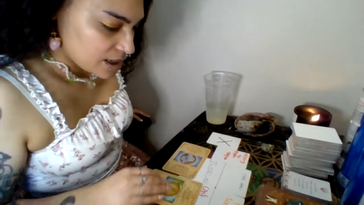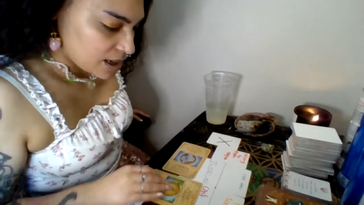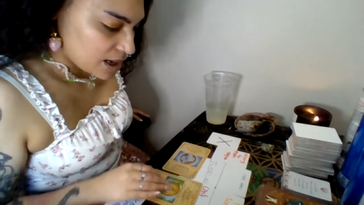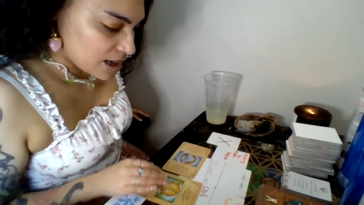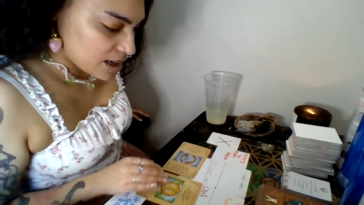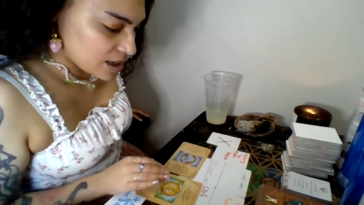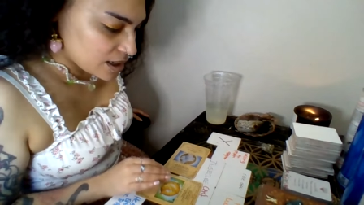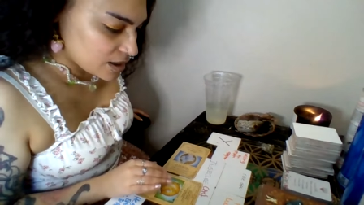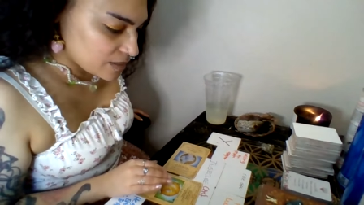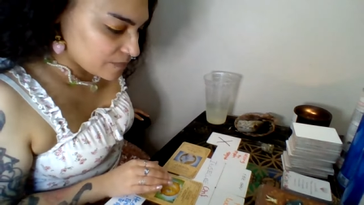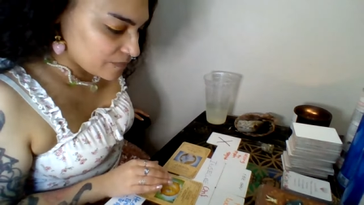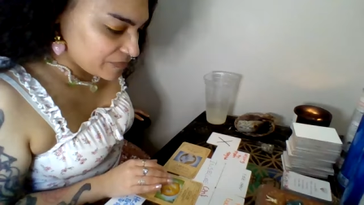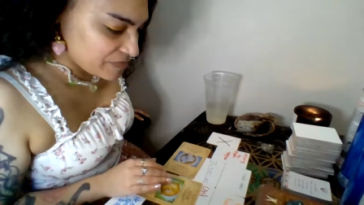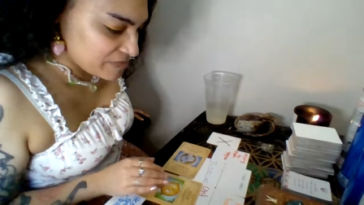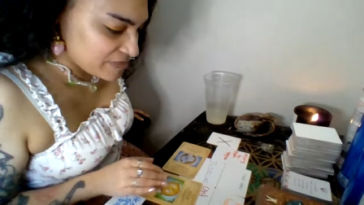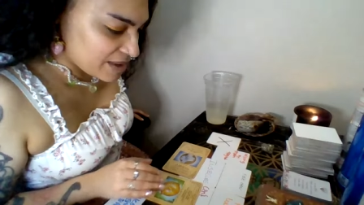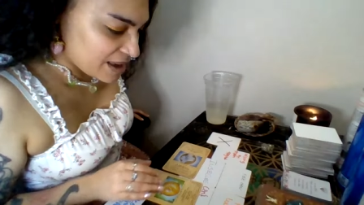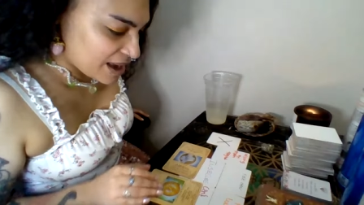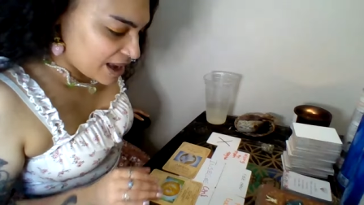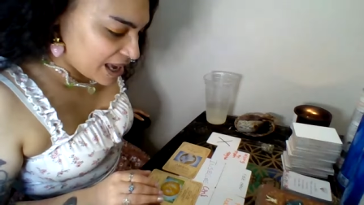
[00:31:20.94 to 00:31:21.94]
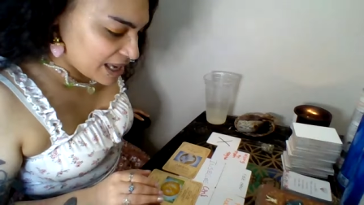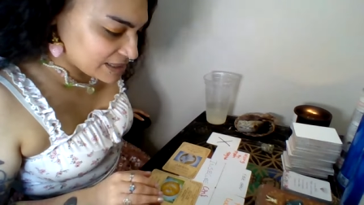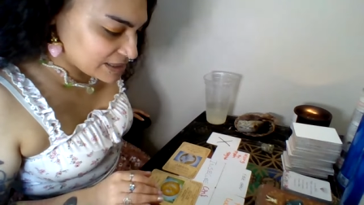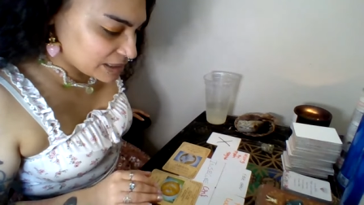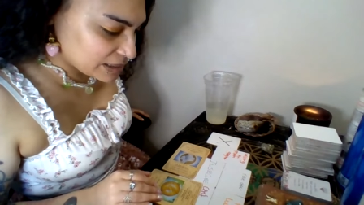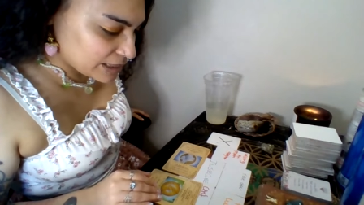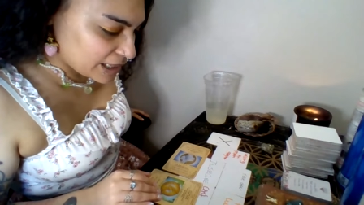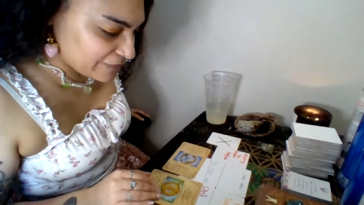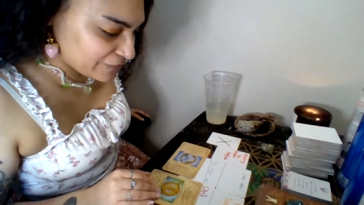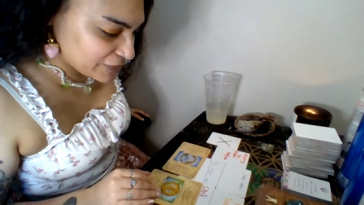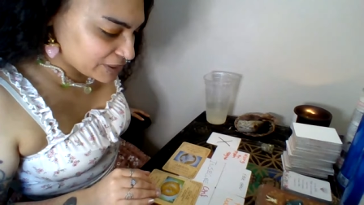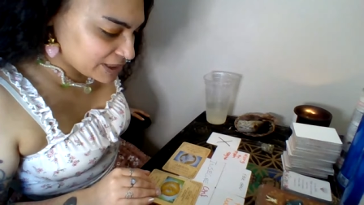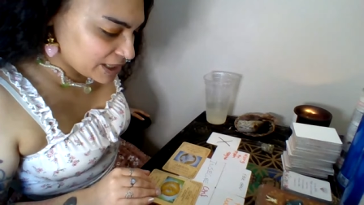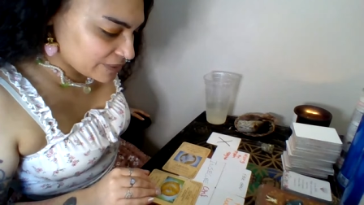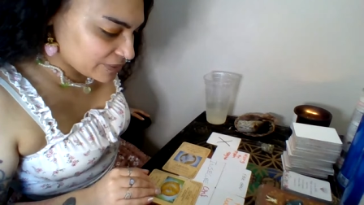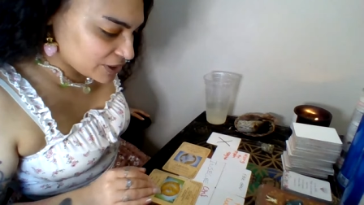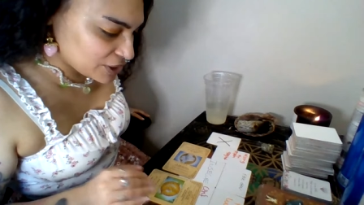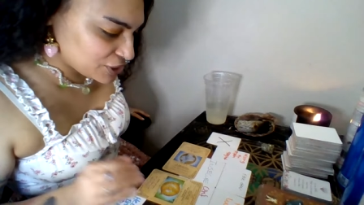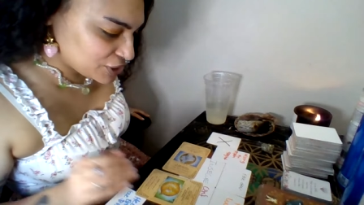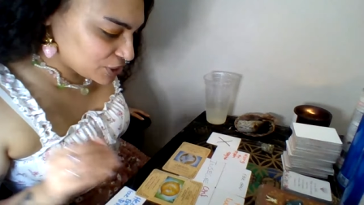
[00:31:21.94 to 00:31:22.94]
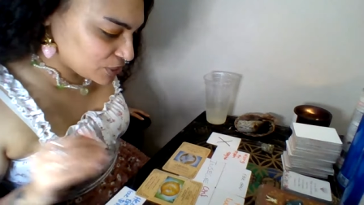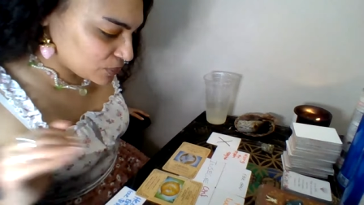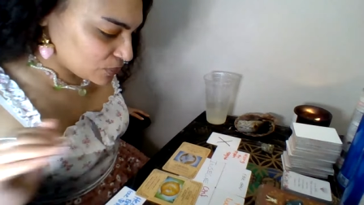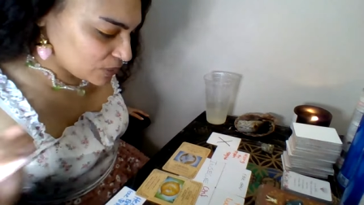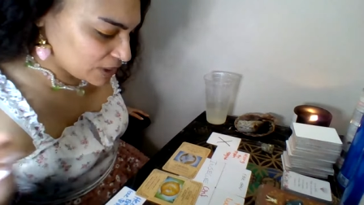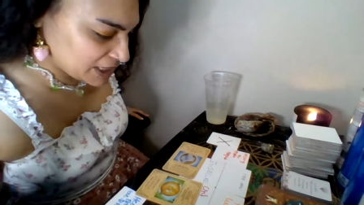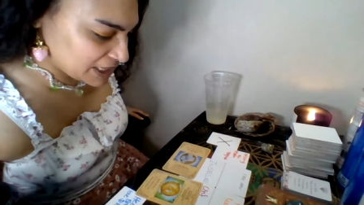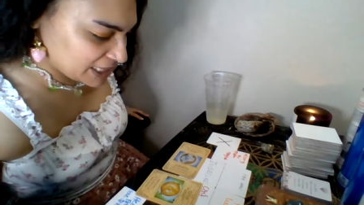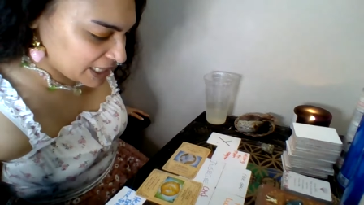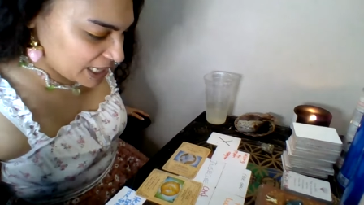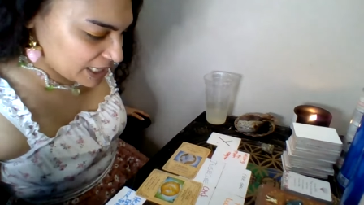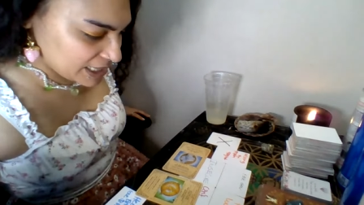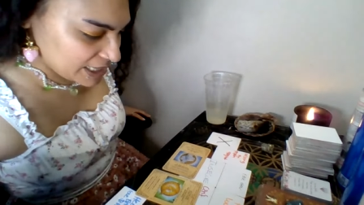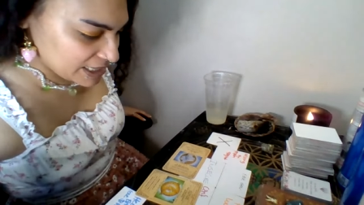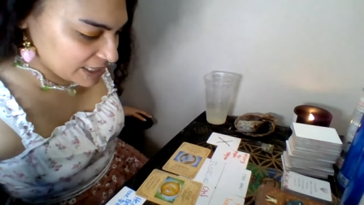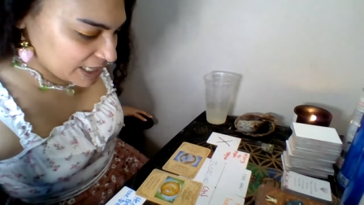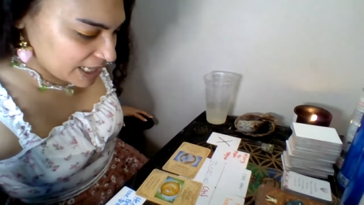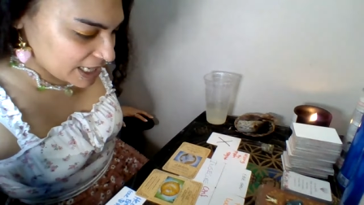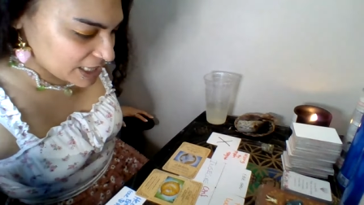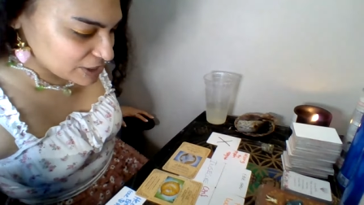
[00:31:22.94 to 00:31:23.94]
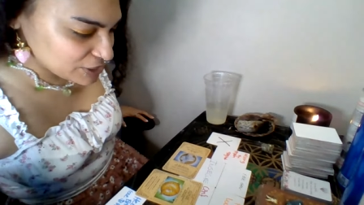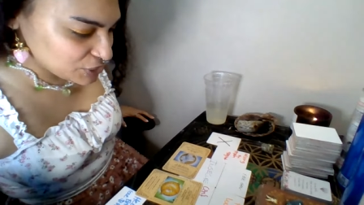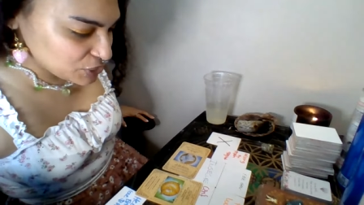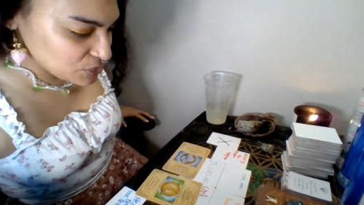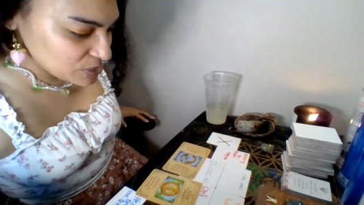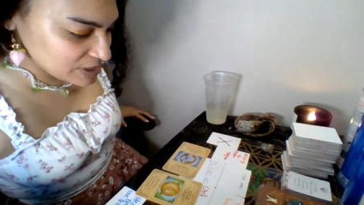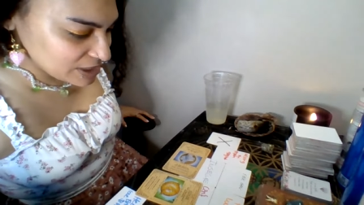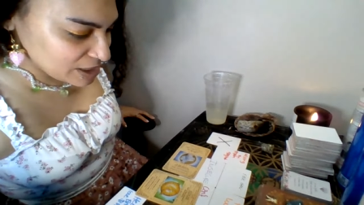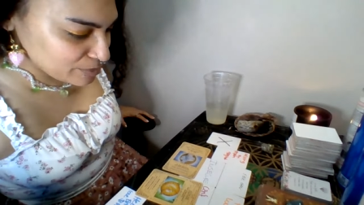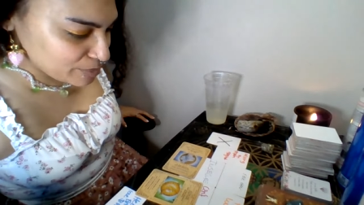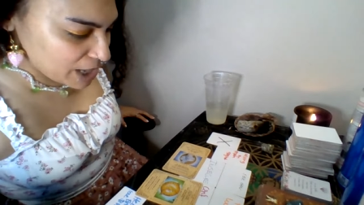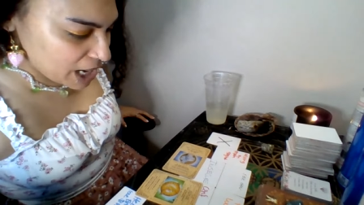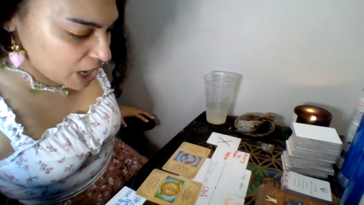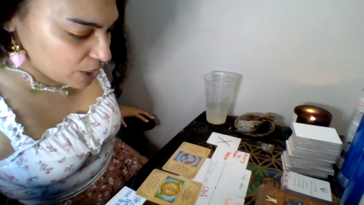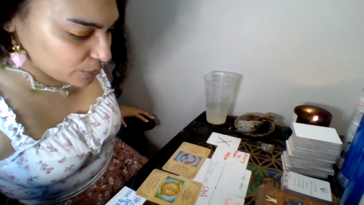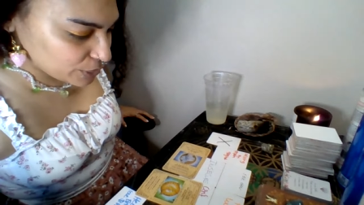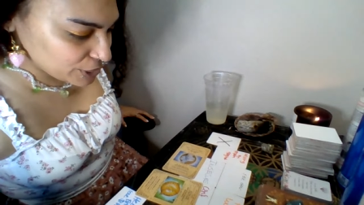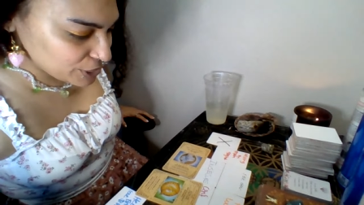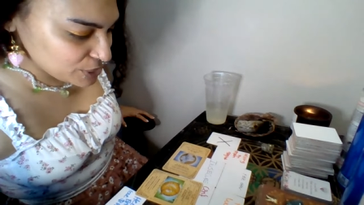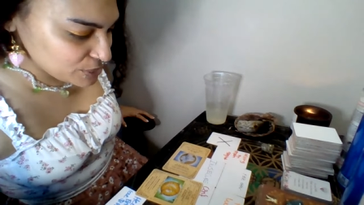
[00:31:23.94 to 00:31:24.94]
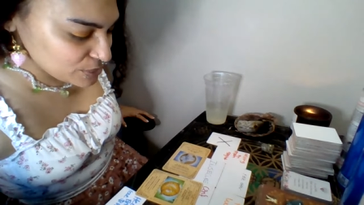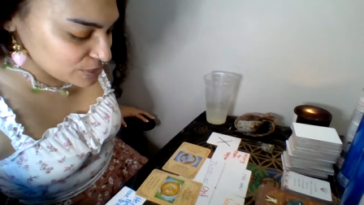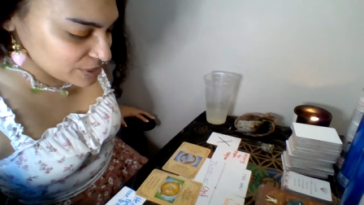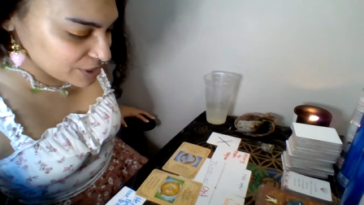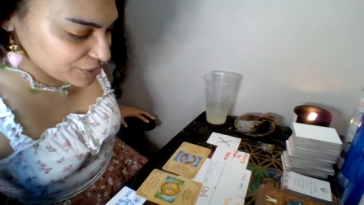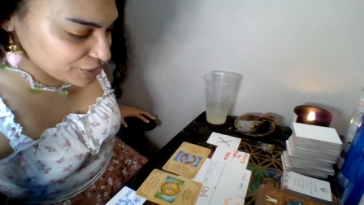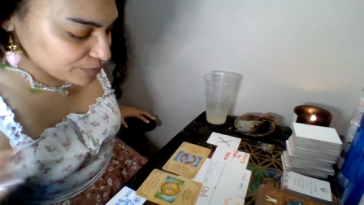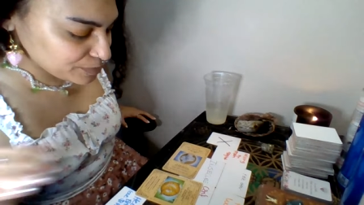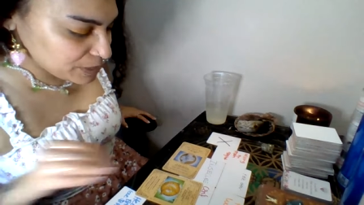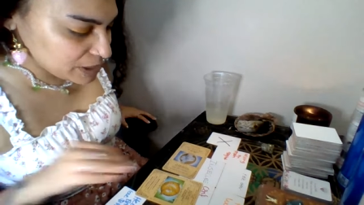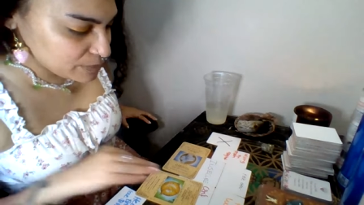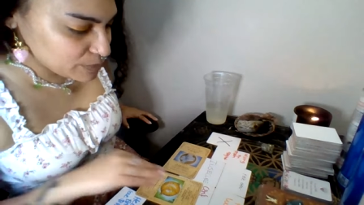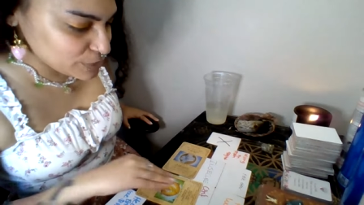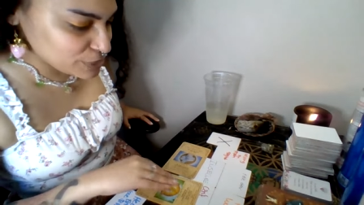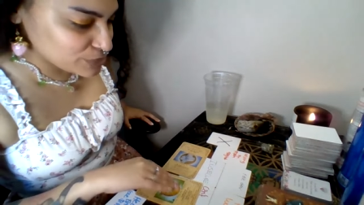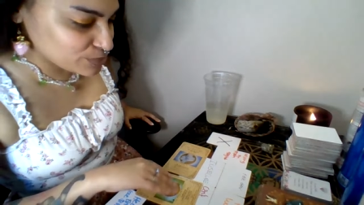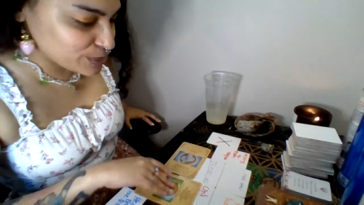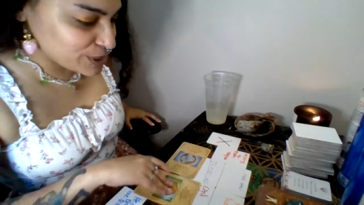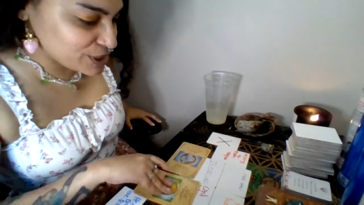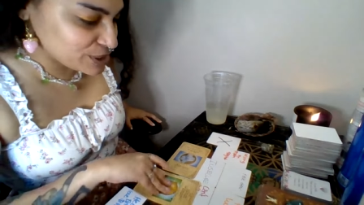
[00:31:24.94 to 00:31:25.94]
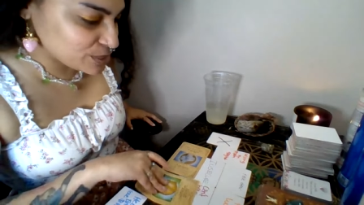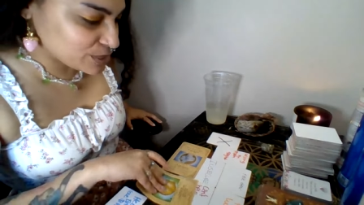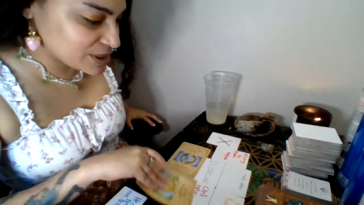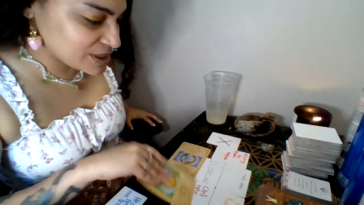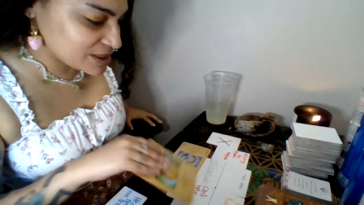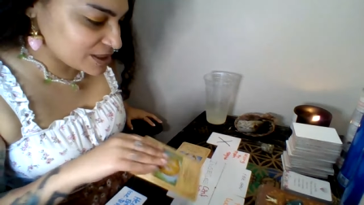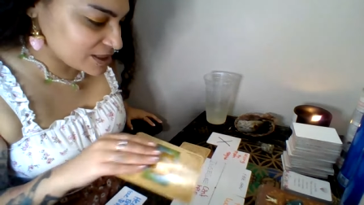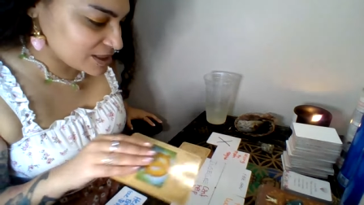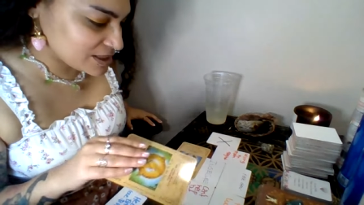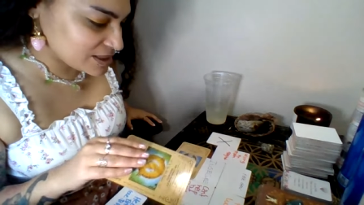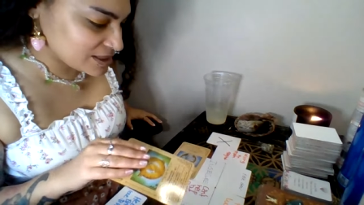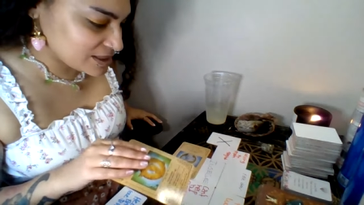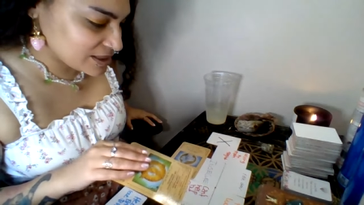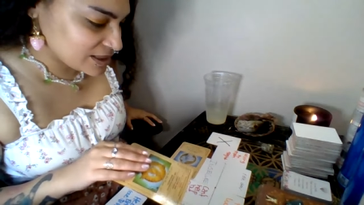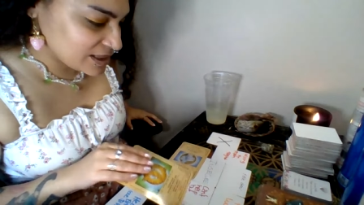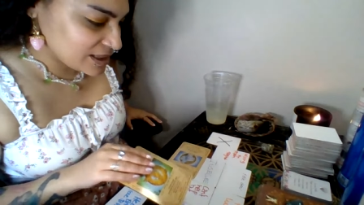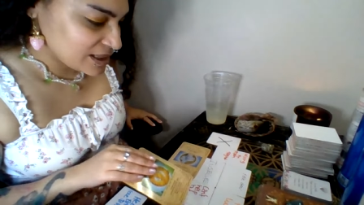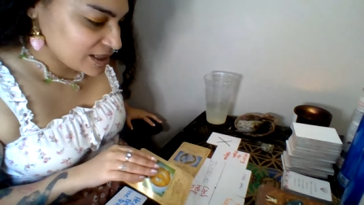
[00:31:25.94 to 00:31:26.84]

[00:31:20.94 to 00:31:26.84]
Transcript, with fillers: Um, as a life or death issue, getting and using power, use other people's resources.